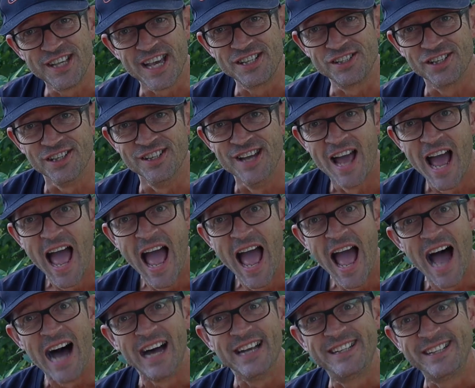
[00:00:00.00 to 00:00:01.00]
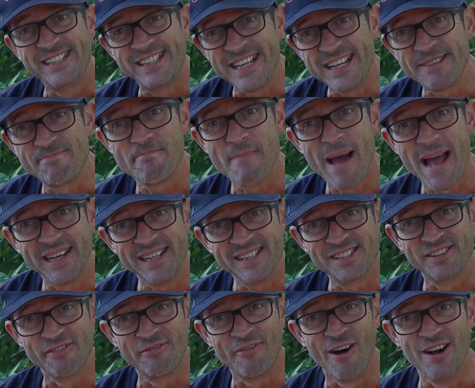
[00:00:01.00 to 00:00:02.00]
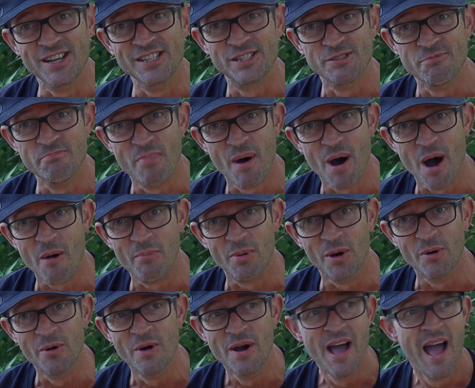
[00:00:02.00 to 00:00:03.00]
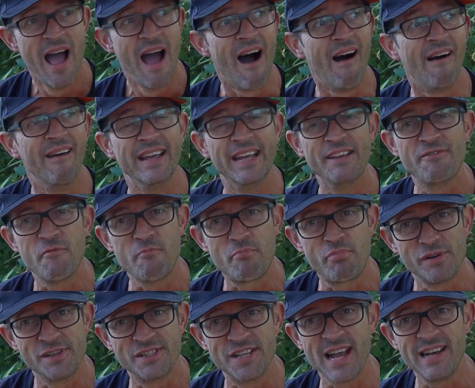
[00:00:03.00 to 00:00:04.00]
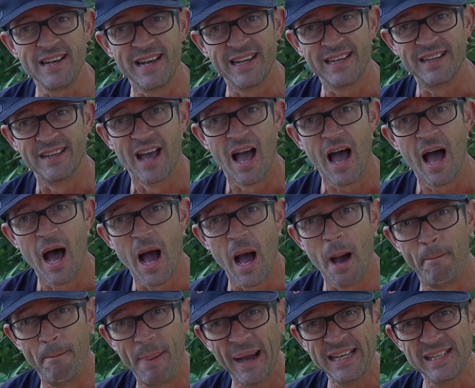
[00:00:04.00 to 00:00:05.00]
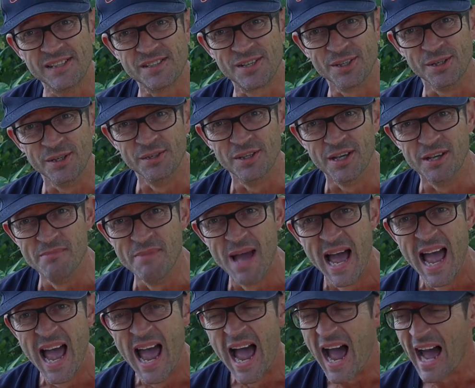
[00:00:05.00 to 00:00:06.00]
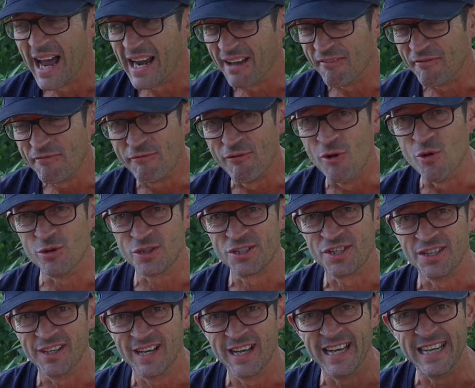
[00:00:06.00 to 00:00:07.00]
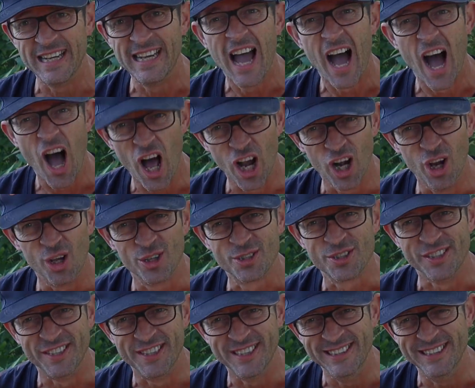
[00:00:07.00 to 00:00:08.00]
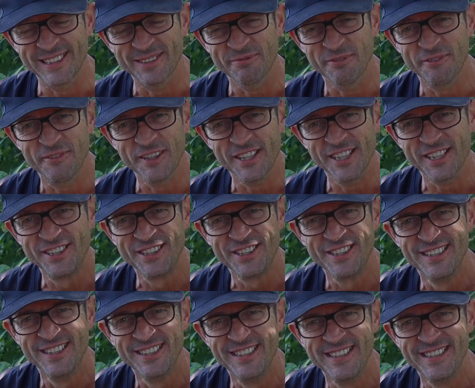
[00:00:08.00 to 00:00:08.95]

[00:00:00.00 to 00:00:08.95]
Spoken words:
session, I did manage to find some barbel. I even presented a bait to them, and unfortunately I lost a decent fish.